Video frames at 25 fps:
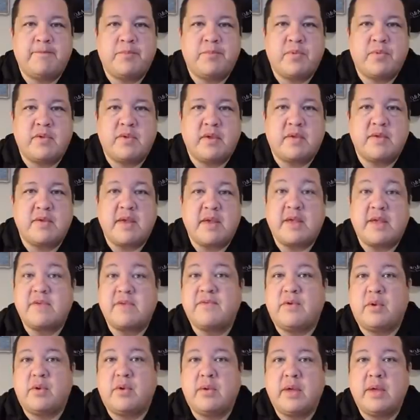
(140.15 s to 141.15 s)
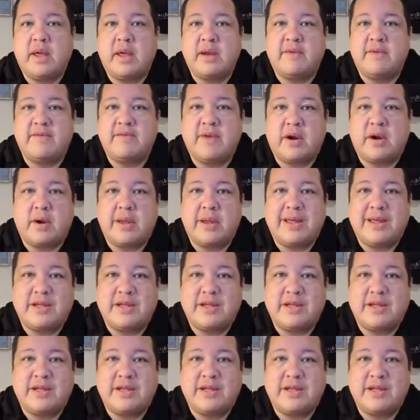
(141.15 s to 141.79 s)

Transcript: successful and a very